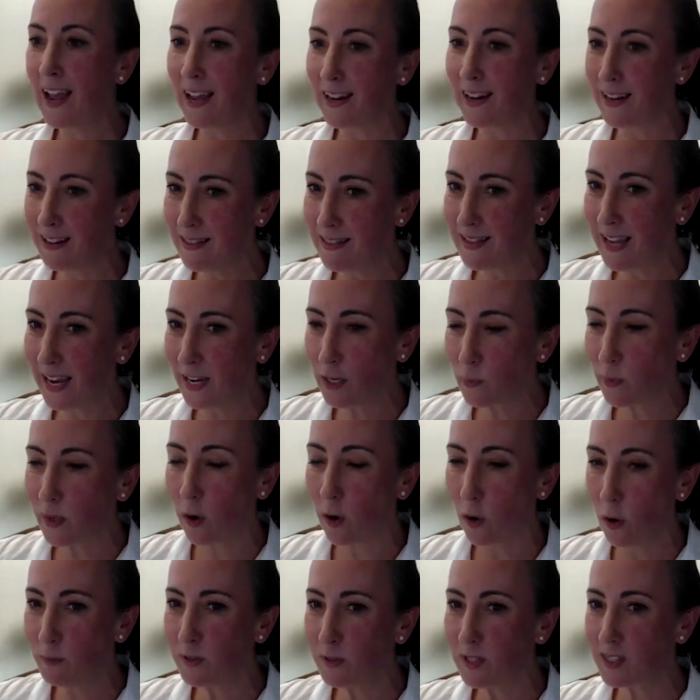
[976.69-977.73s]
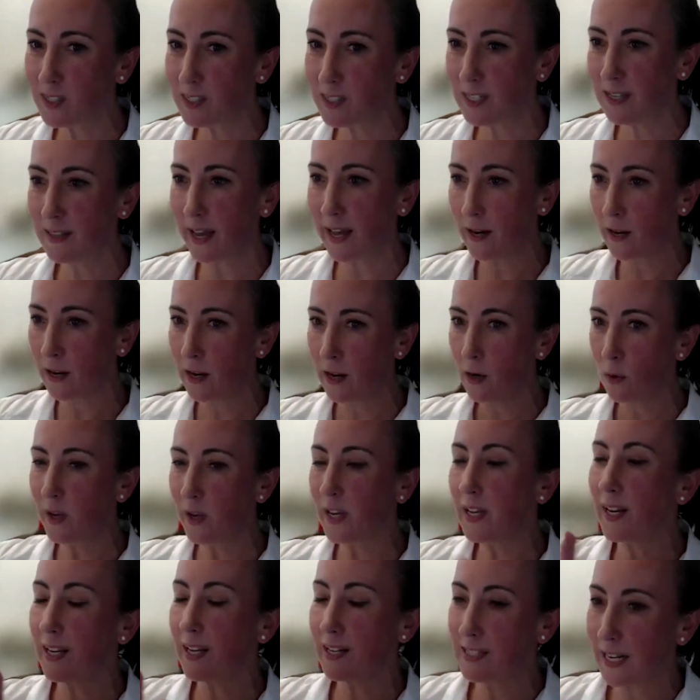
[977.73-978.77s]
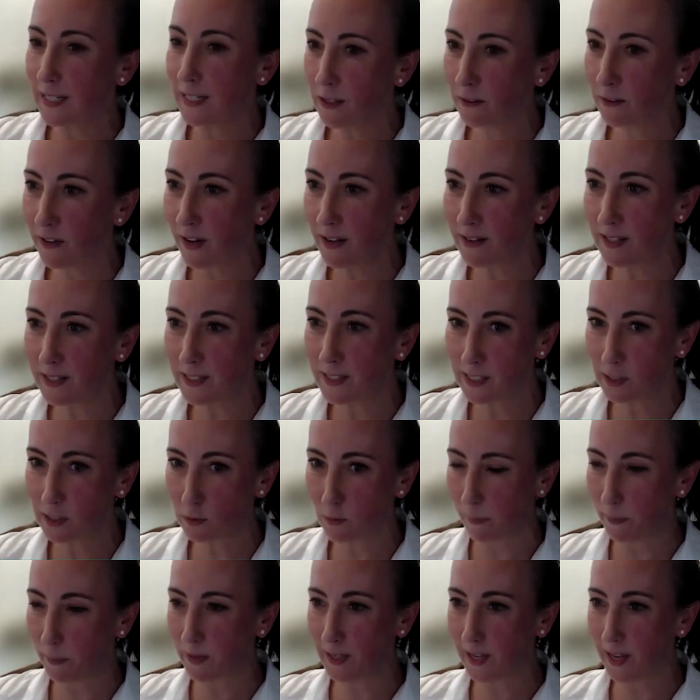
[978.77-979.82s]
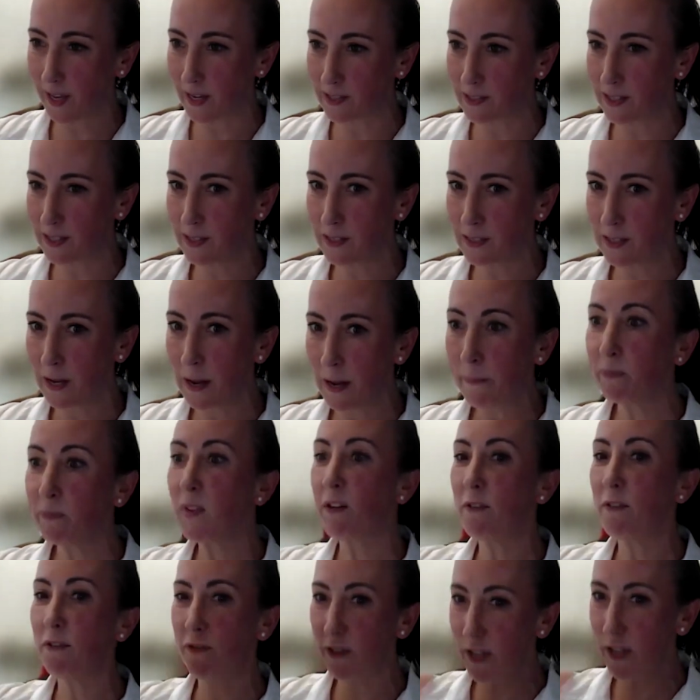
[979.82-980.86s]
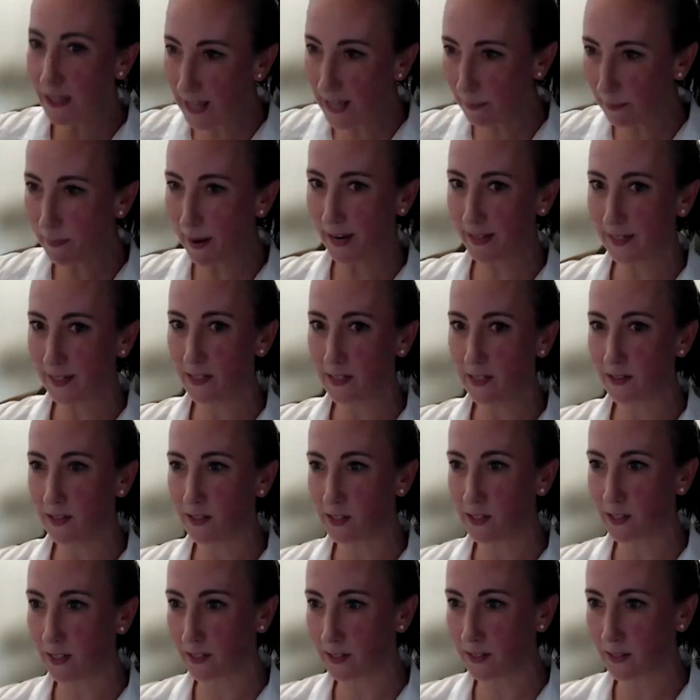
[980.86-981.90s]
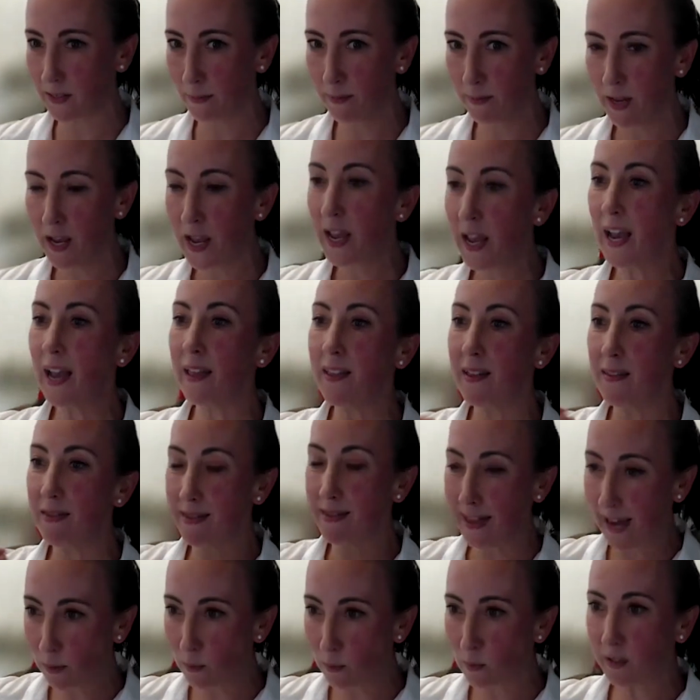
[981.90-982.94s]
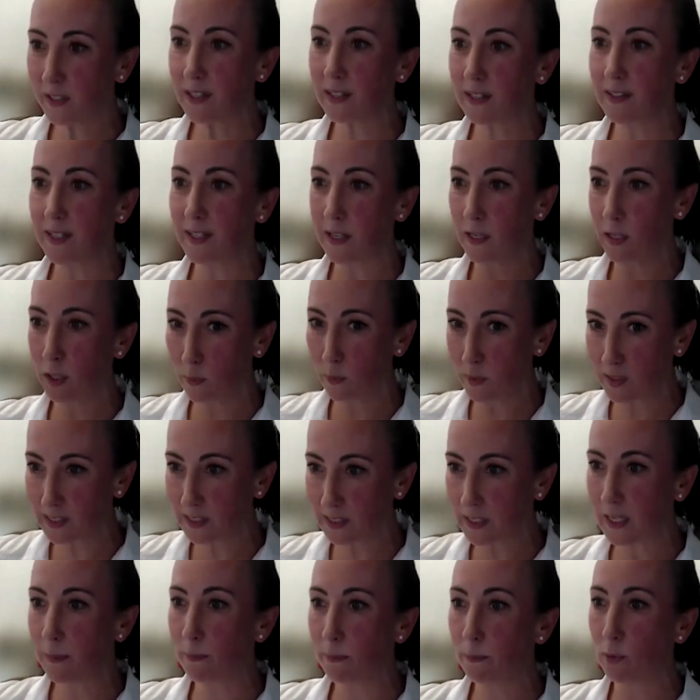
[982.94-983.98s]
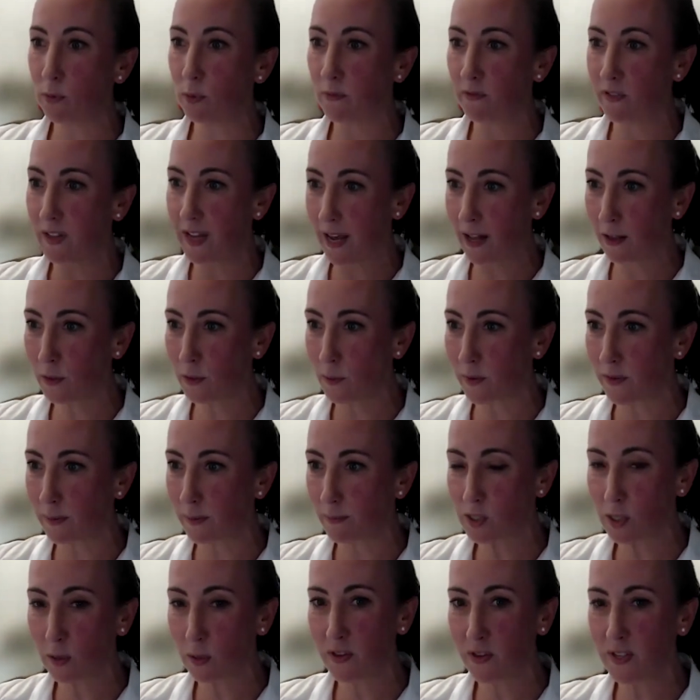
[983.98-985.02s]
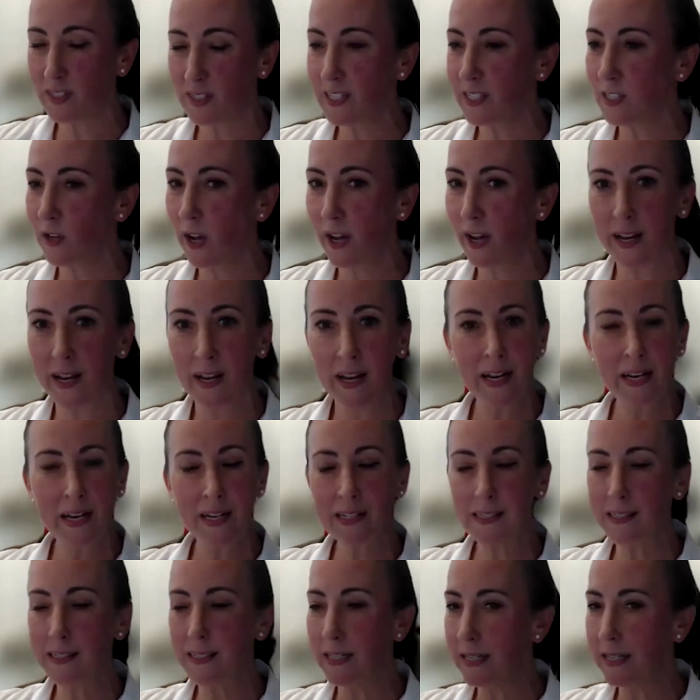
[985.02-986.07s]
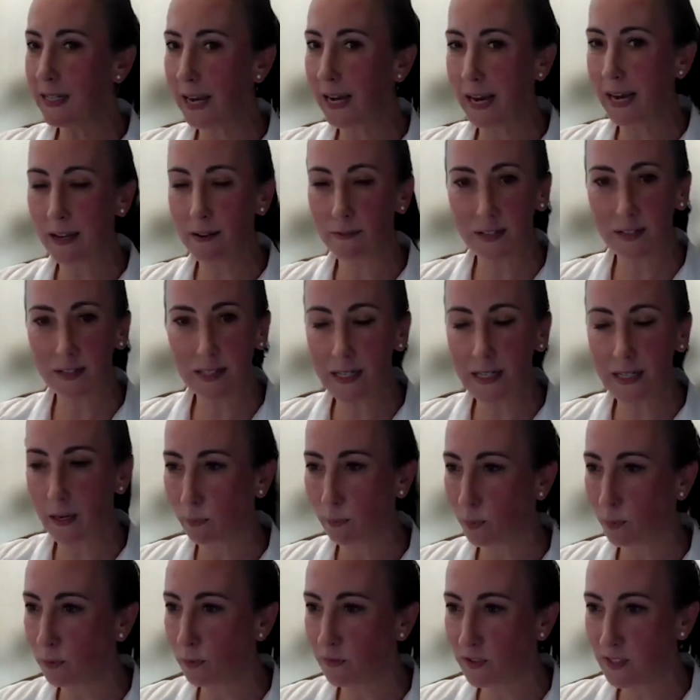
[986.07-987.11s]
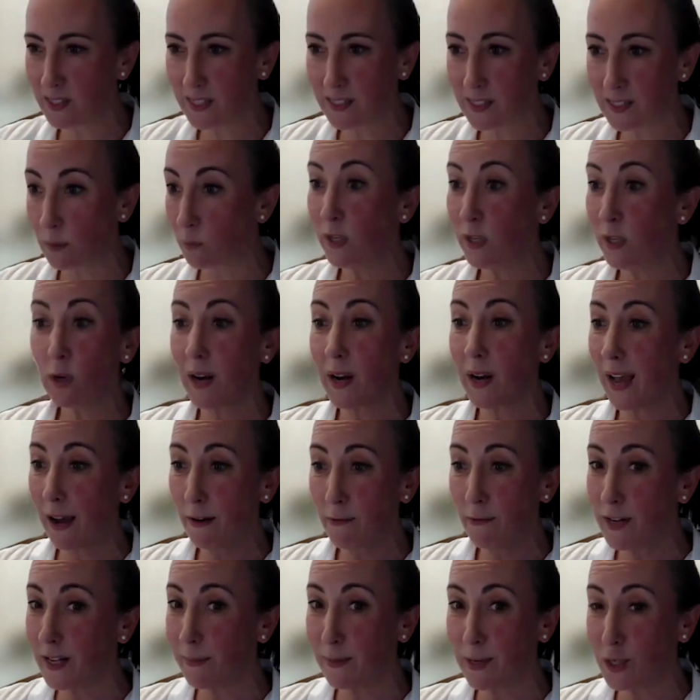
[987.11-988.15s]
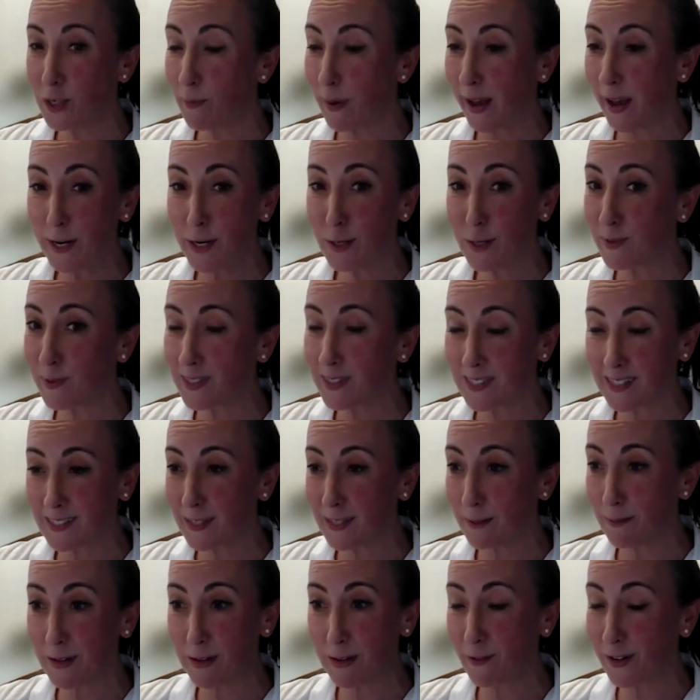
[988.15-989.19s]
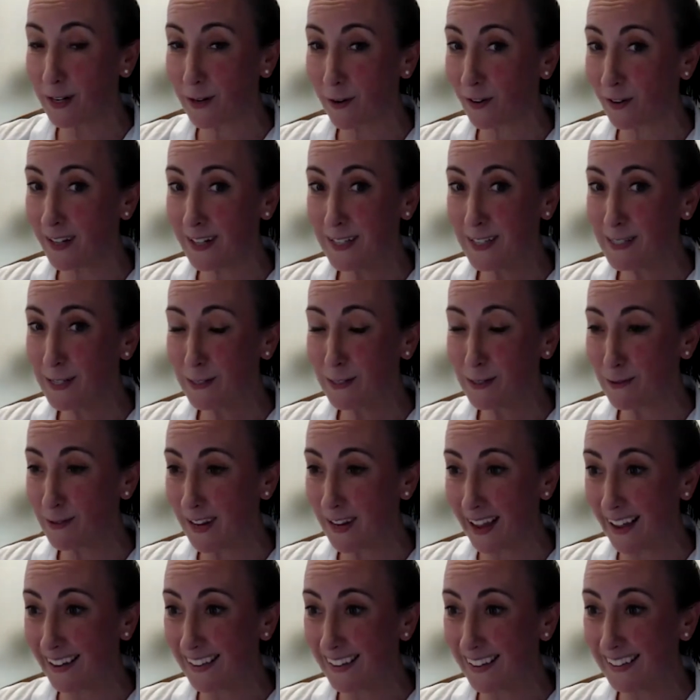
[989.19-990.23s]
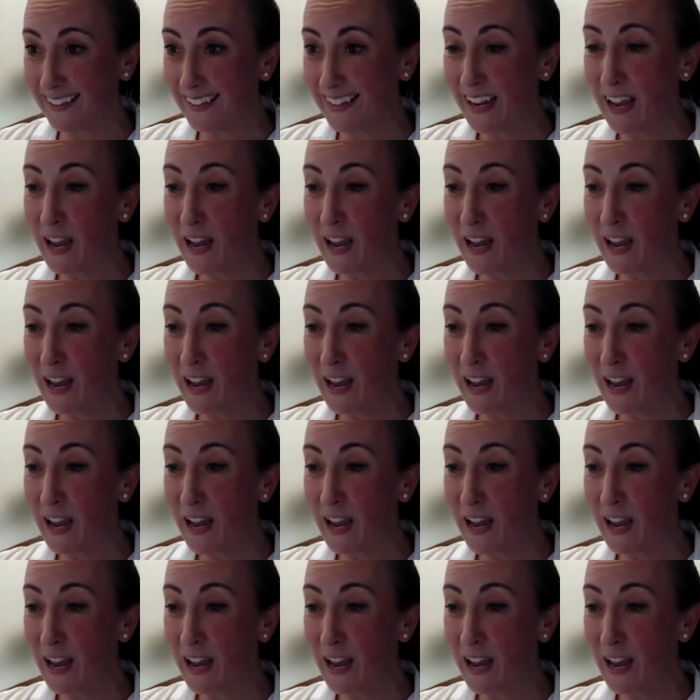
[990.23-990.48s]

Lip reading: And in the end, we hope to see that we can identify the discrepant cases, feed that back into the system, and then that will continuously improve the algorithm. So this is not a CE-IVD approved system. We don't have an image management system even in our institute yet.